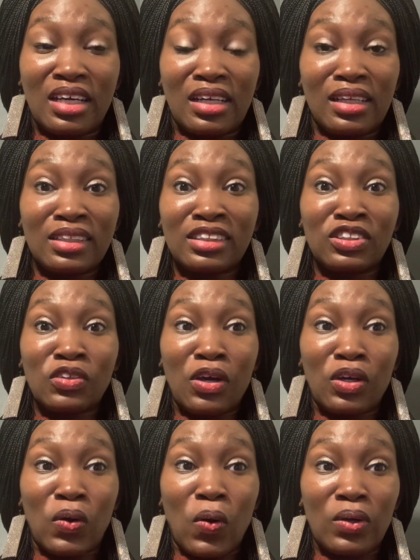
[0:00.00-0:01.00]
This is not
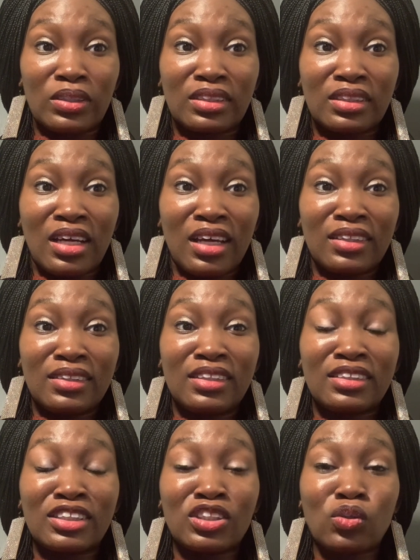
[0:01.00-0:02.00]
a curse.
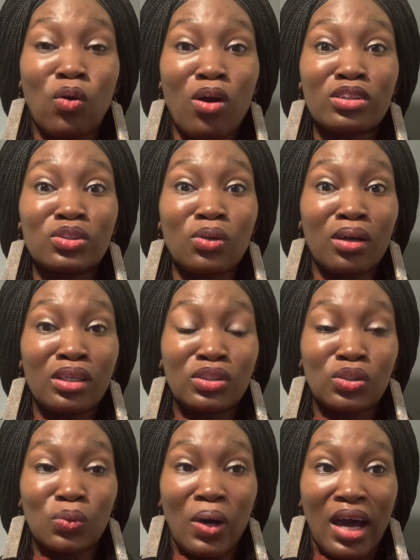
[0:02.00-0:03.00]
It is God talking
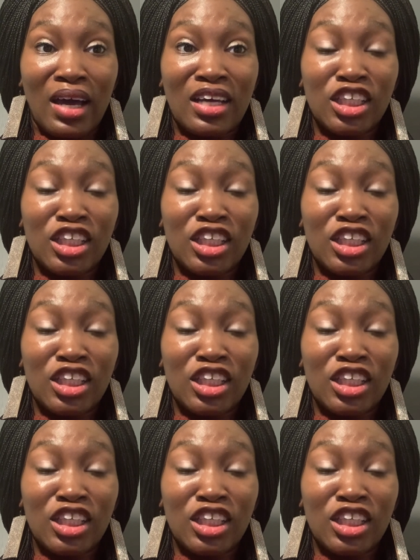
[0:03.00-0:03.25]
to her.